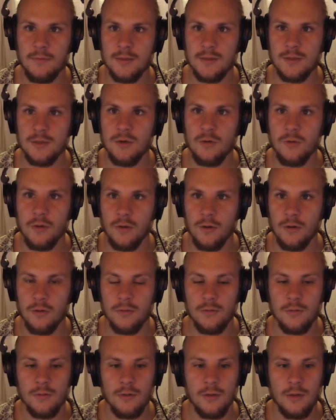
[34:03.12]
what's going
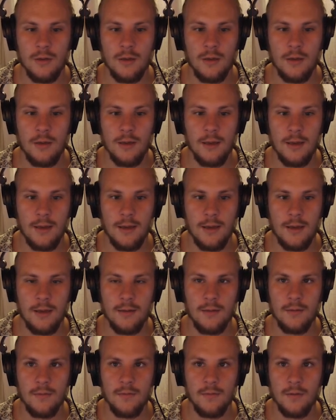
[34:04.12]
on,
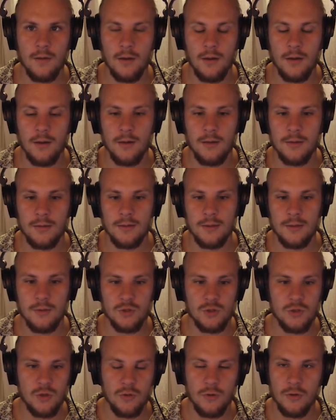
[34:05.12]
and they'll
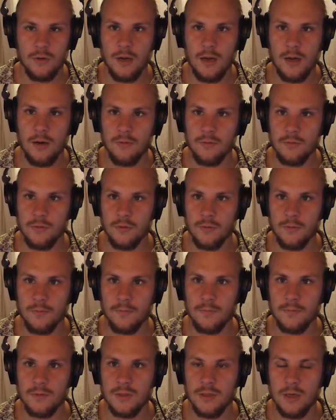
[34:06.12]
show you how your
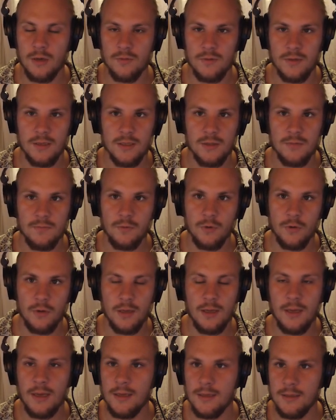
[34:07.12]
sound is
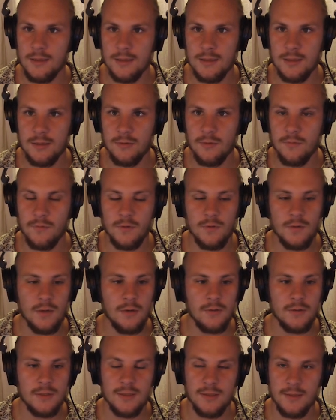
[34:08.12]
working in the stereo field,
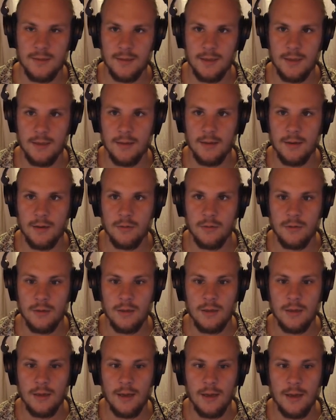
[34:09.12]
how it's sitting in there.
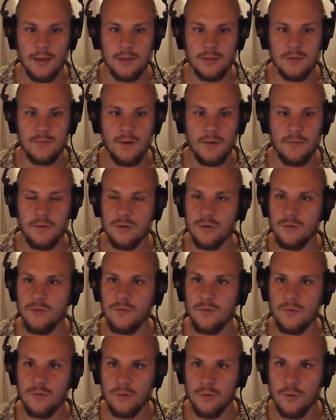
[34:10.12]
And it's very
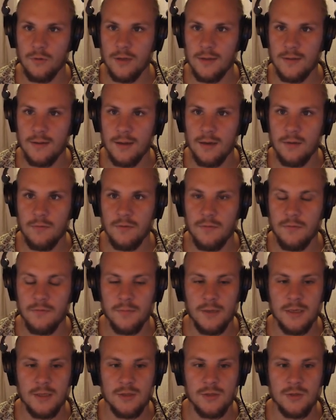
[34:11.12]
useful to know that kind of
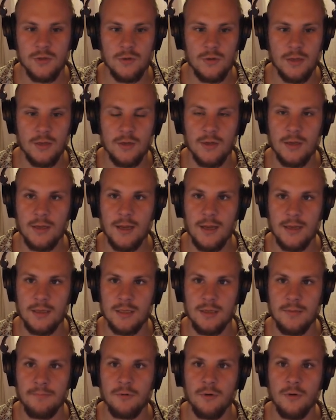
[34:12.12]
information so that you can
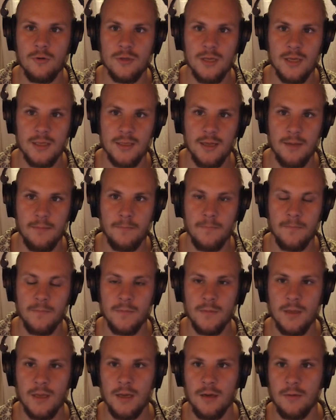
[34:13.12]
actually process them
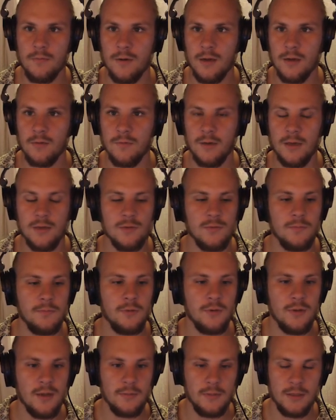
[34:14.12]
in the right way to
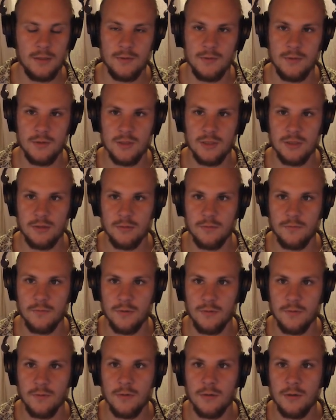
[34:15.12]
put them into the stereo
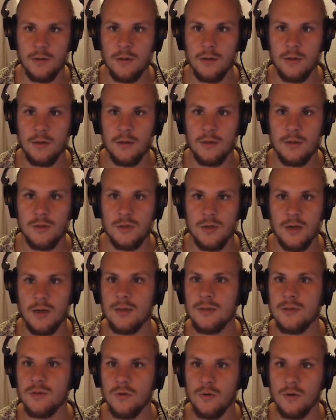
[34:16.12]
field. So now
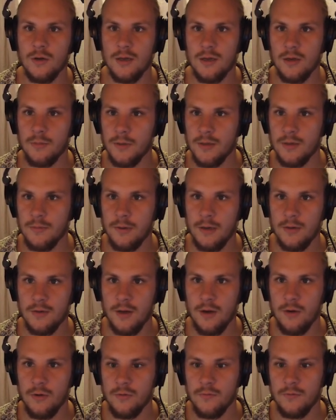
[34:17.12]
let's talk a little bit about
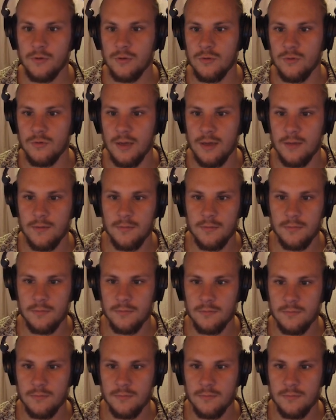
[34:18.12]
how you would do that.